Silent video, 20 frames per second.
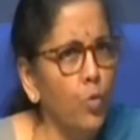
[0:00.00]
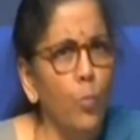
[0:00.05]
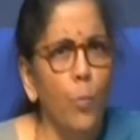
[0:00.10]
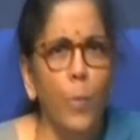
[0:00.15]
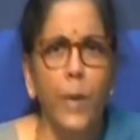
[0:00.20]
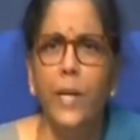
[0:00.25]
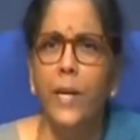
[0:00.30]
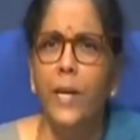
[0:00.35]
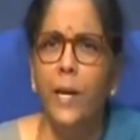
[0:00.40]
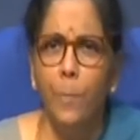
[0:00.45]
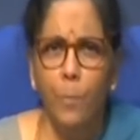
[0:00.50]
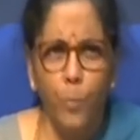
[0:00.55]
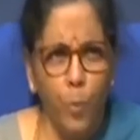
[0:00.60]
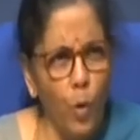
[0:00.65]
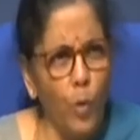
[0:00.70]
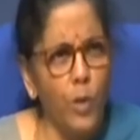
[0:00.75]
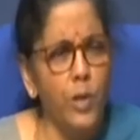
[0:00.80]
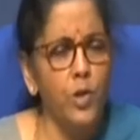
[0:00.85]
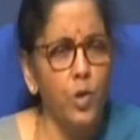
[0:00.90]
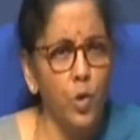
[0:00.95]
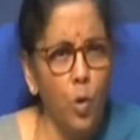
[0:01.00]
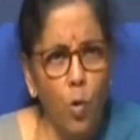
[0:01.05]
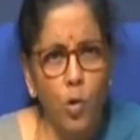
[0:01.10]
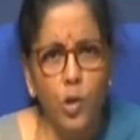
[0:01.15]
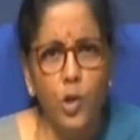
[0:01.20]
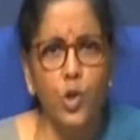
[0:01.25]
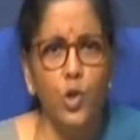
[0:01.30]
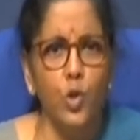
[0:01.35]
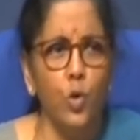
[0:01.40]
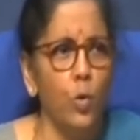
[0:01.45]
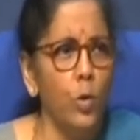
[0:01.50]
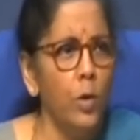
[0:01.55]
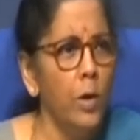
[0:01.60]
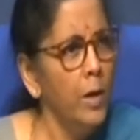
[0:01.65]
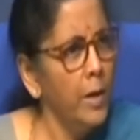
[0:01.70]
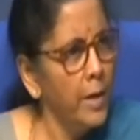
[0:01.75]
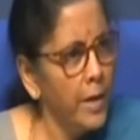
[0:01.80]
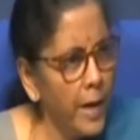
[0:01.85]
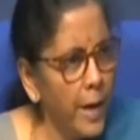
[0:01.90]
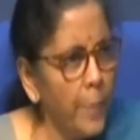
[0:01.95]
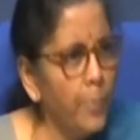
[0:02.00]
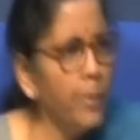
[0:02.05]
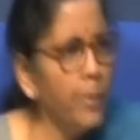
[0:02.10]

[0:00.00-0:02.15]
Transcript: Many employers also kept